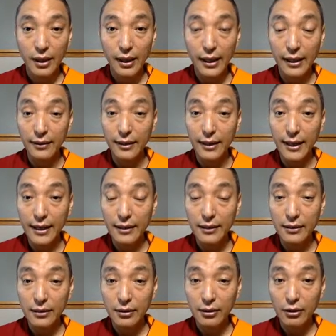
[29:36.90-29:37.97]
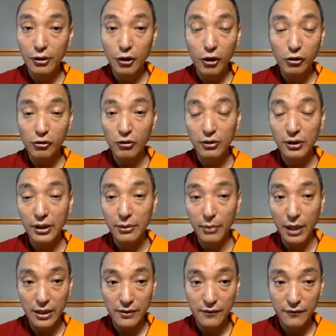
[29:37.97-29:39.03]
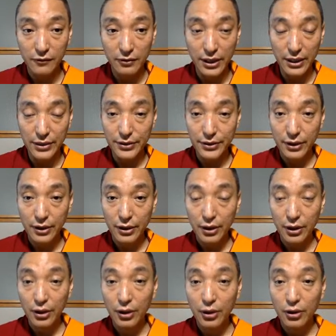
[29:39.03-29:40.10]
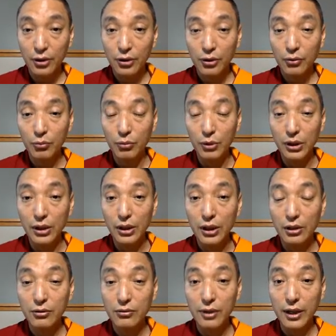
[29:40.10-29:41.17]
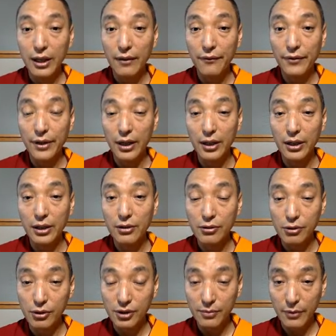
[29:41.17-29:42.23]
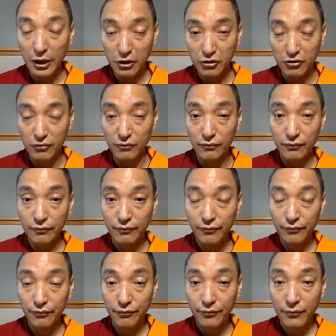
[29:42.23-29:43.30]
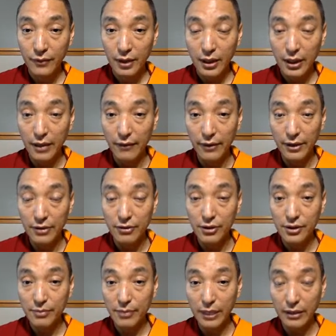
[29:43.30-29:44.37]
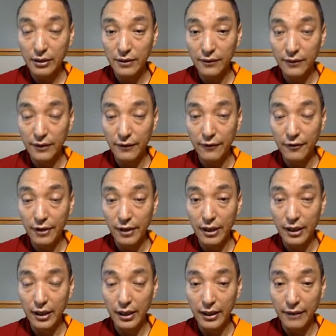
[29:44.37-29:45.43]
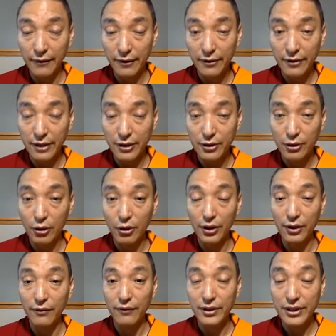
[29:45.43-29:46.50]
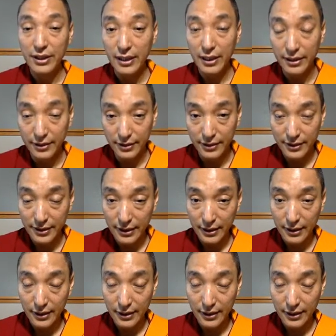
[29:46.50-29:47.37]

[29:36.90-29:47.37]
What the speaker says: And then not only mindfulness, we need to have the introspection, introspective awareness, or the vigilance.